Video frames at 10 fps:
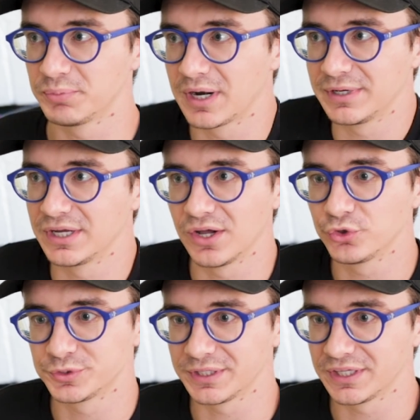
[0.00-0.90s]
But I mean,
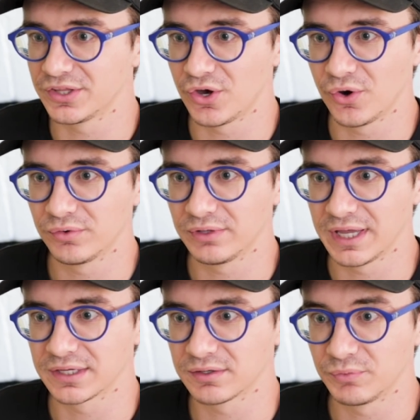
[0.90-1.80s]
ultimately though,
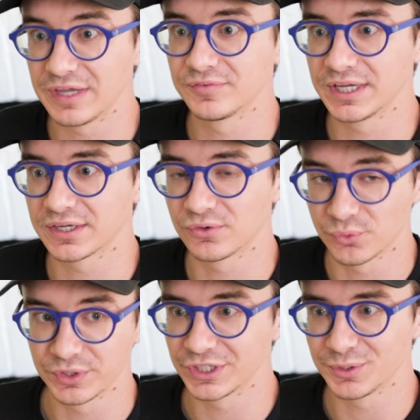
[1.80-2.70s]
like we have like a
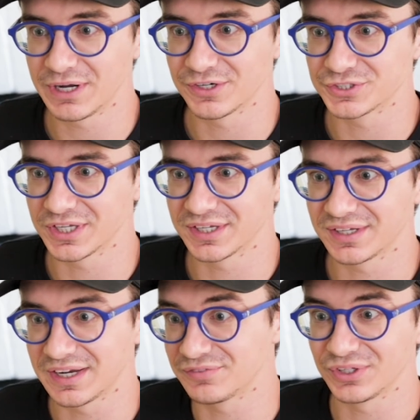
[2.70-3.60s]
really good marriage,
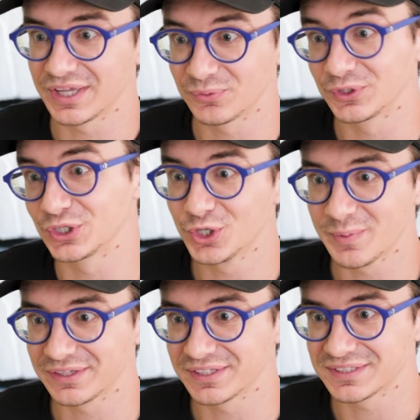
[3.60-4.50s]
like, and I feel like really good
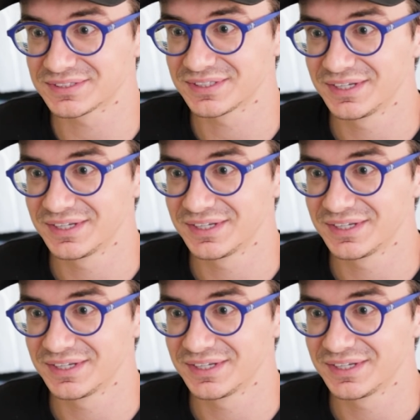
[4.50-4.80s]
about this.